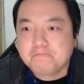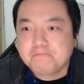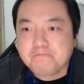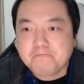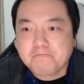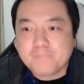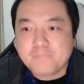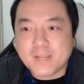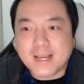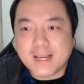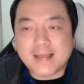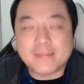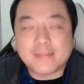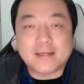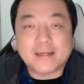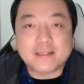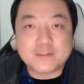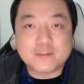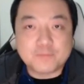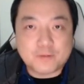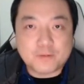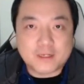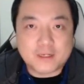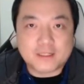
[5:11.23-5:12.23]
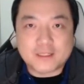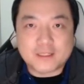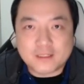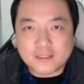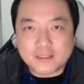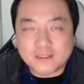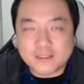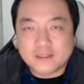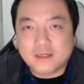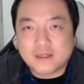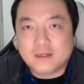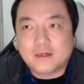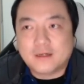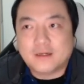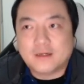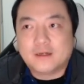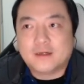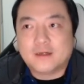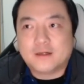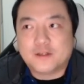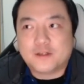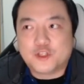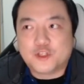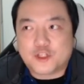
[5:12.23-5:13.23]
and that is present
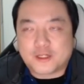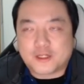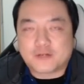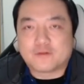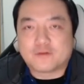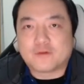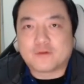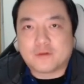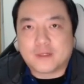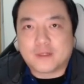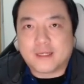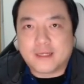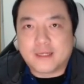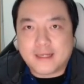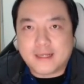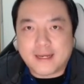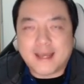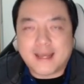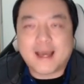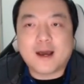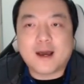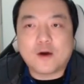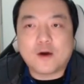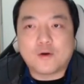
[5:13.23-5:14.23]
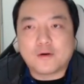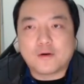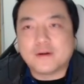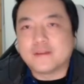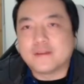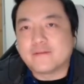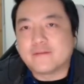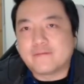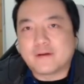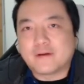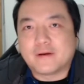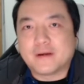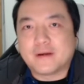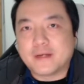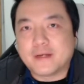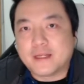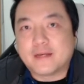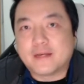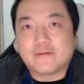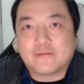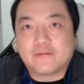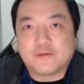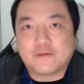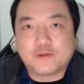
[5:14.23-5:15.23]
generally now or in the very near
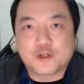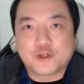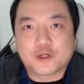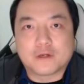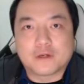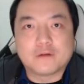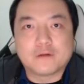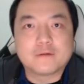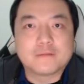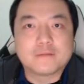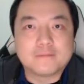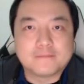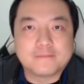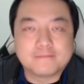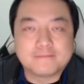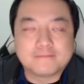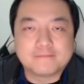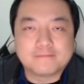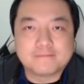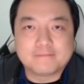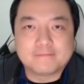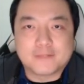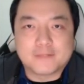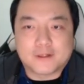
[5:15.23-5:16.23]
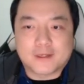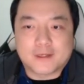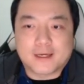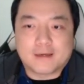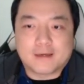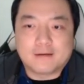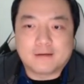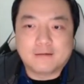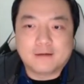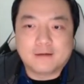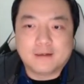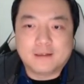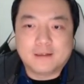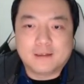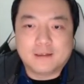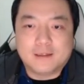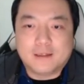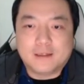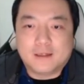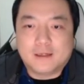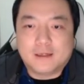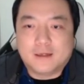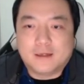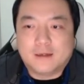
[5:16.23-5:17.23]
future. Okay.
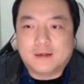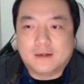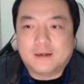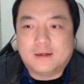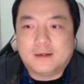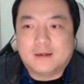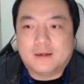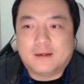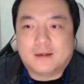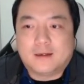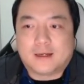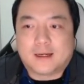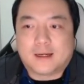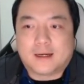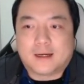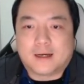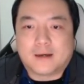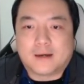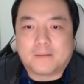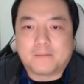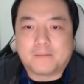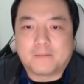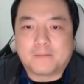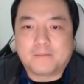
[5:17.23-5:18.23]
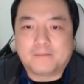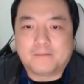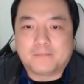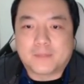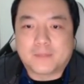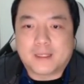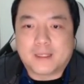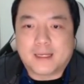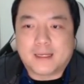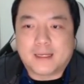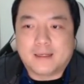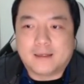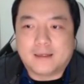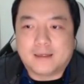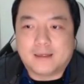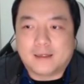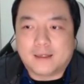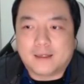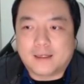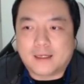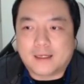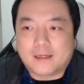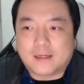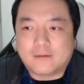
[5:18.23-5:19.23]

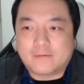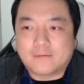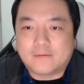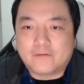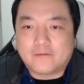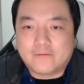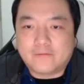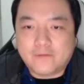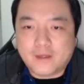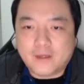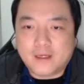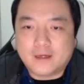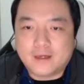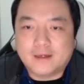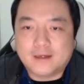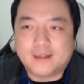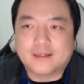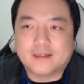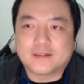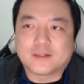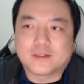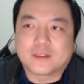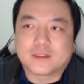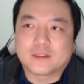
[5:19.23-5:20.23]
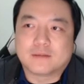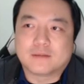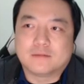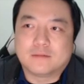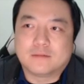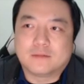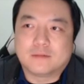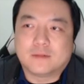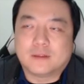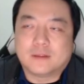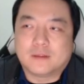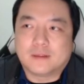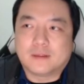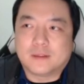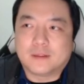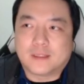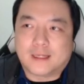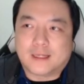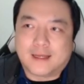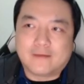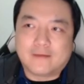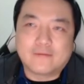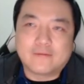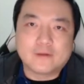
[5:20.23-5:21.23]
And fear is
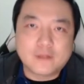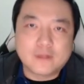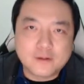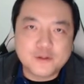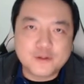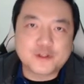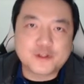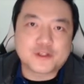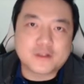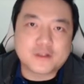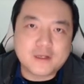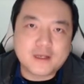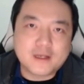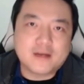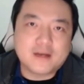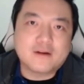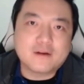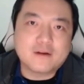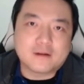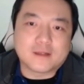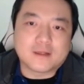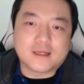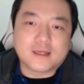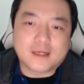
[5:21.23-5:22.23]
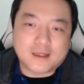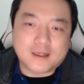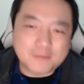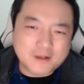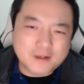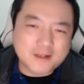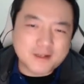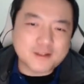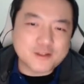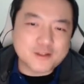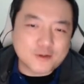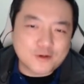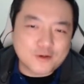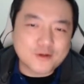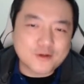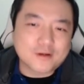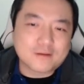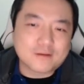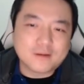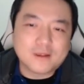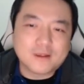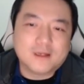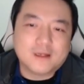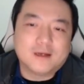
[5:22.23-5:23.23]
evolutionarily, and I'm going to talk
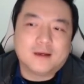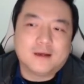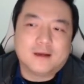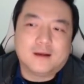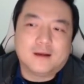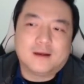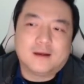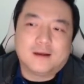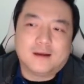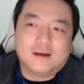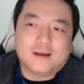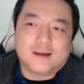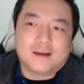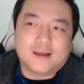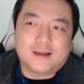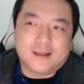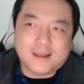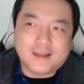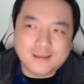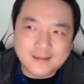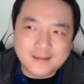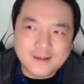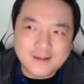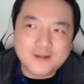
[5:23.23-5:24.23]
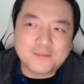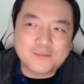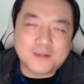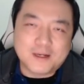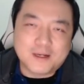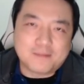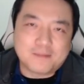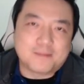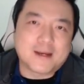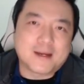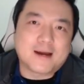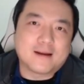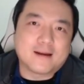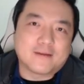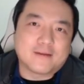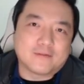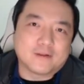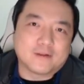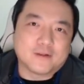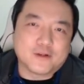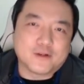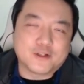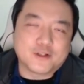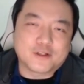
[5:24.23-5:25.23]
a little bit about
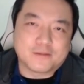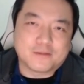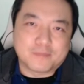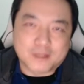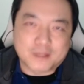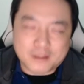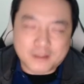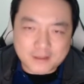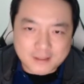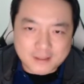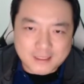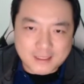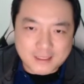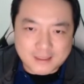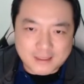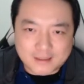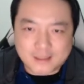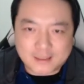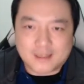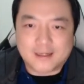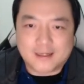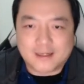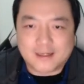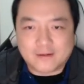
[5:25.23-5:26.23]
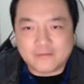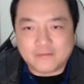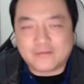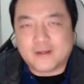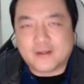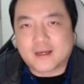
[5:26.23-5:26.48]
evolution because anxiety and fear